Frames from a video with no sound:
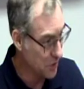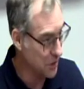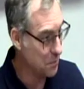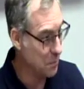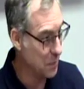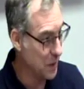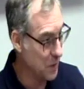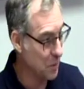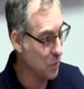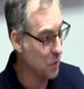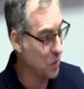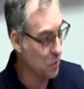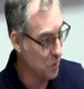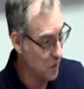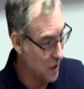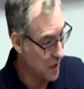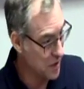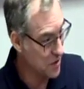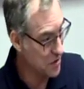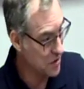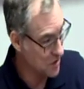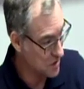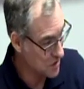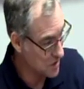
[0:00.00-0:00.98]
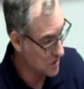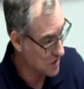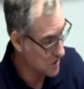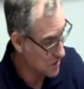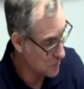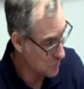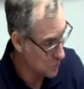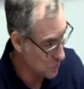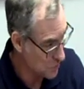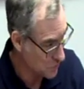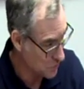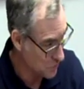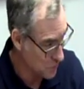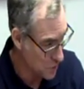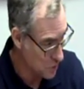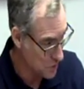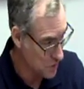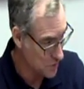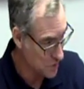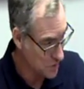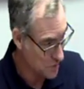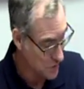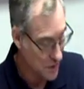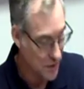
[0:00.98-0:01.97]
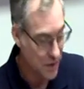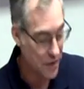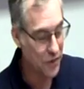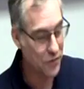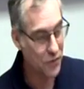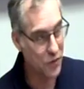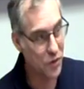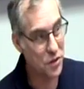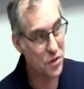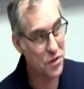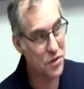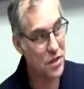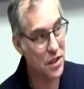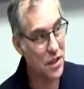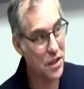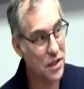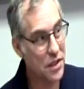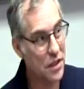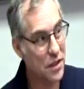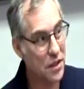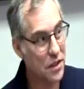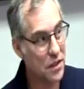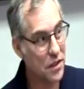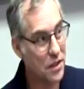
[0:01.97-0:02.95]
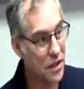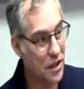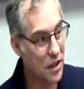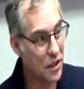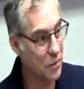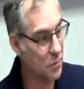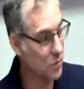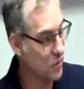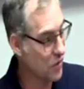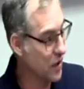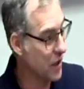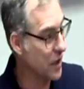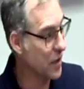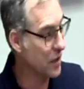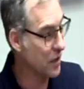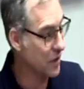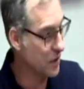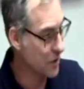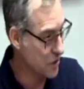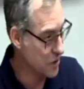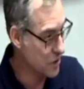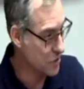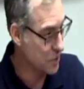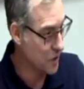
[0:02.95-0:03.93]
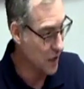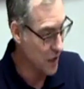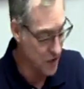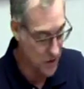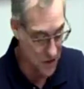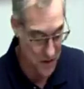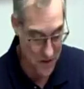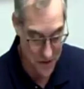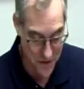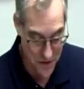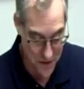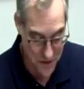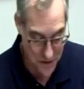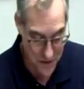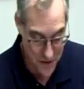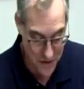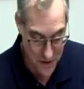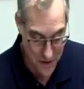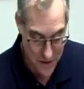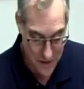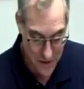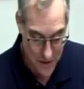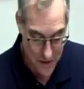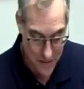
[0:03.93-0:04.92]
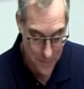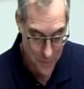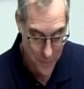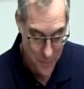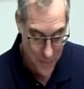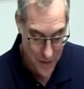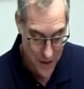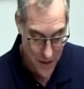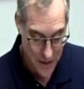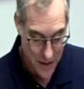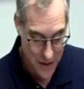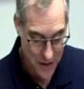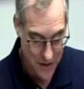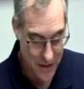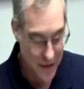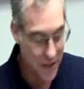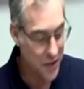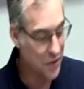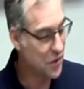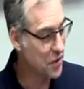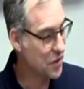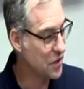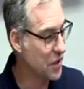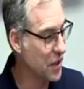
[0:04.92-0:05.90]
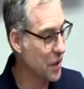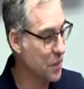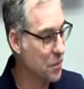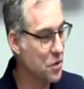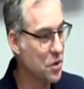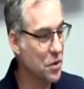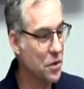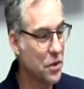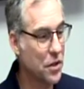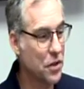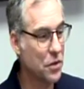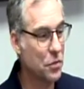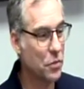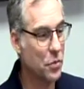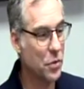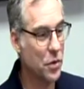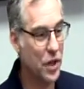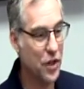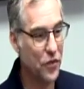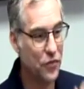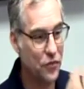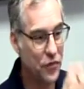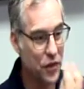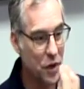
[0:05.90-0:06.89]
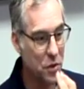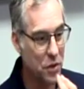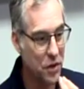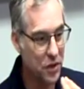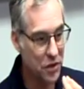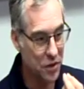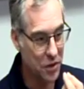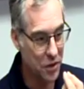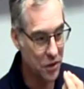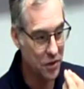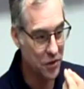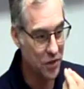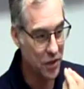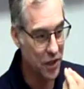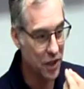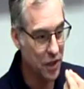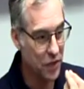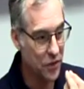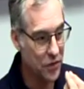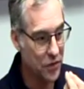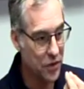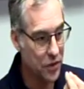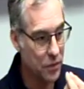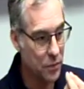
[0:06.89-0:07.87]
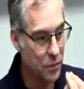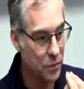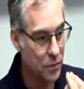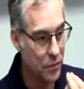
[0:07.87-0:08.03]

good people, righteousness, focus. First seek ye the kingdom of God and his righteousness. It gives us opportunity to refocus ourselves